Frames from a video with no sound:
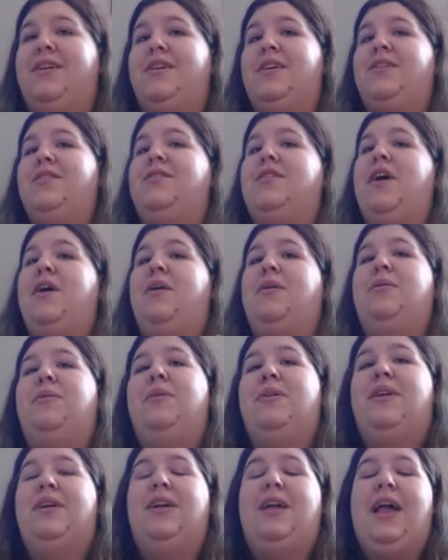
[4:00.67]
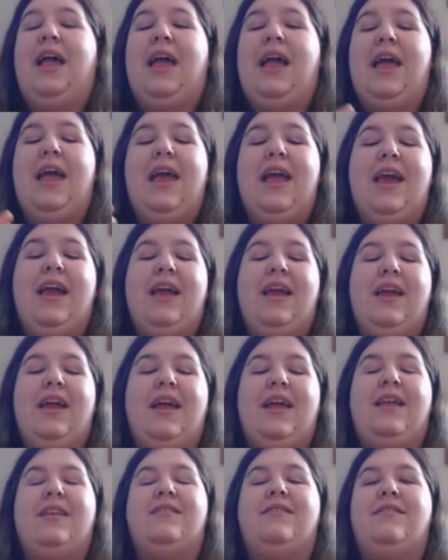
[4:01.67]
So, it
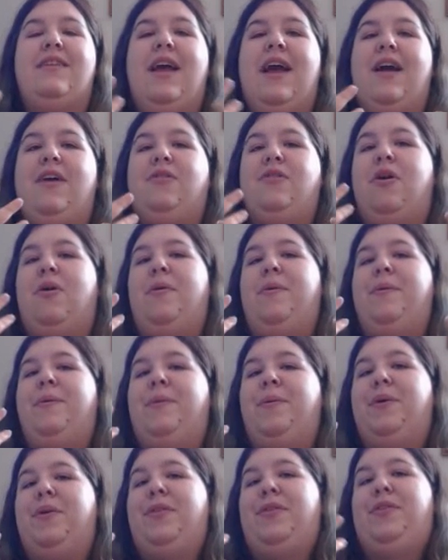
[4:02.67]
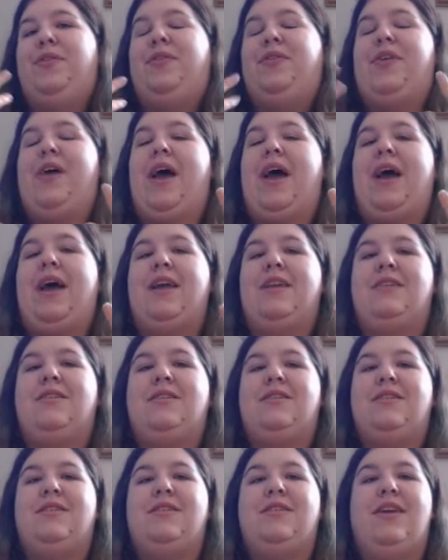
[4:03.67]
is now going with that,
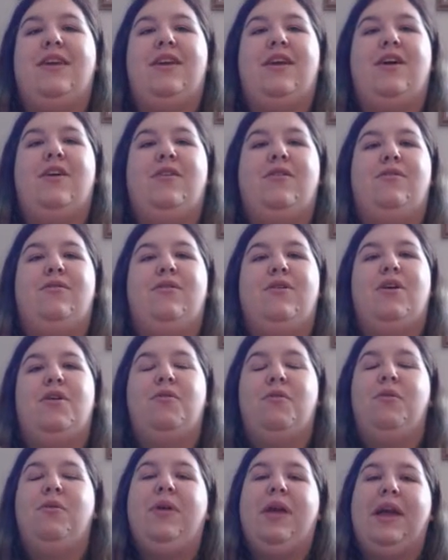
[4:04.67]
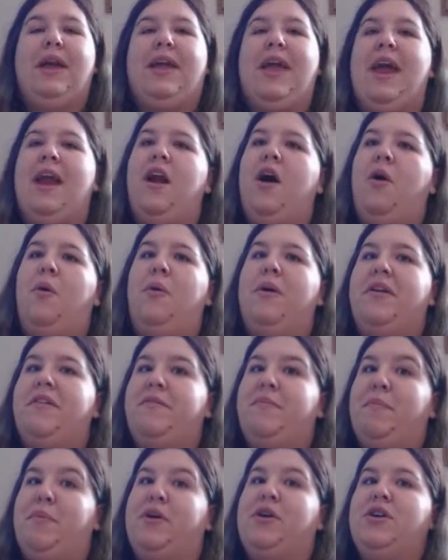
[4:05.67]
Rukia can't always
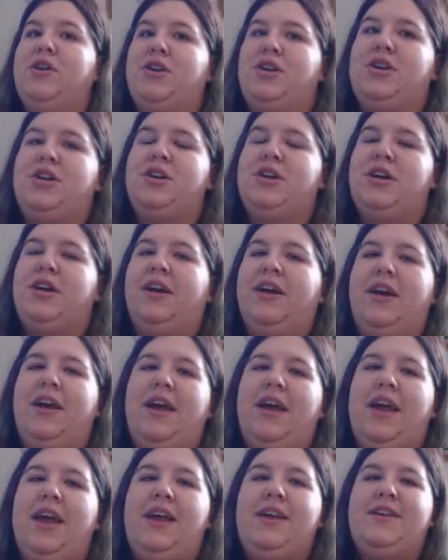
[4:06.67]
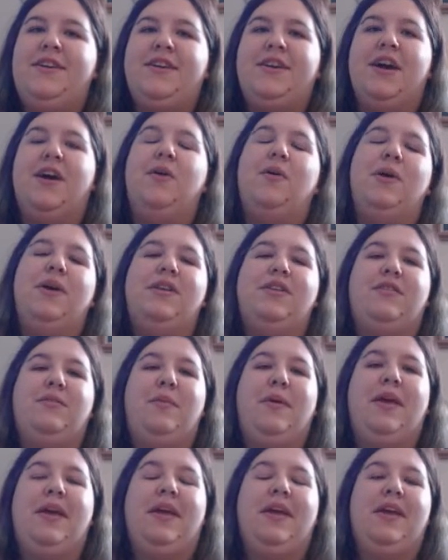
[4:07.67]
push Ichigo into
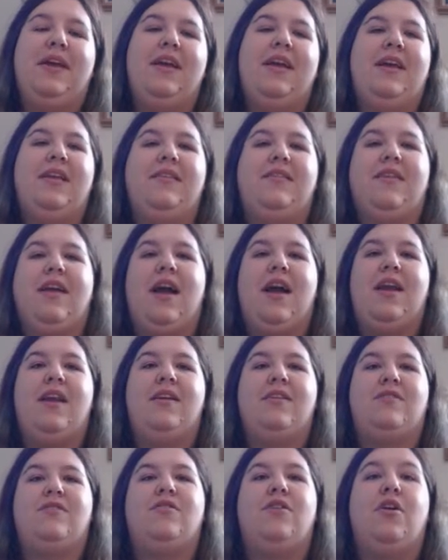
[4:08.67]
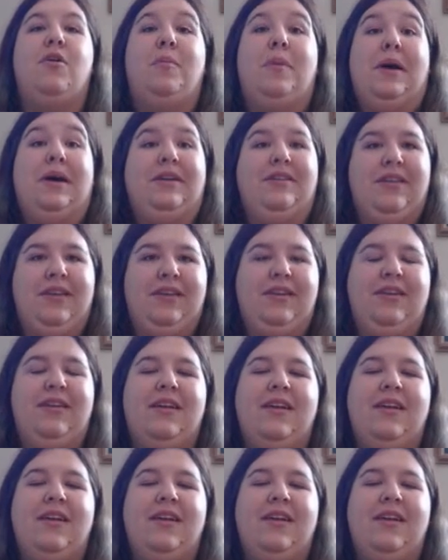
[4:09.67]
being his kind of soul person.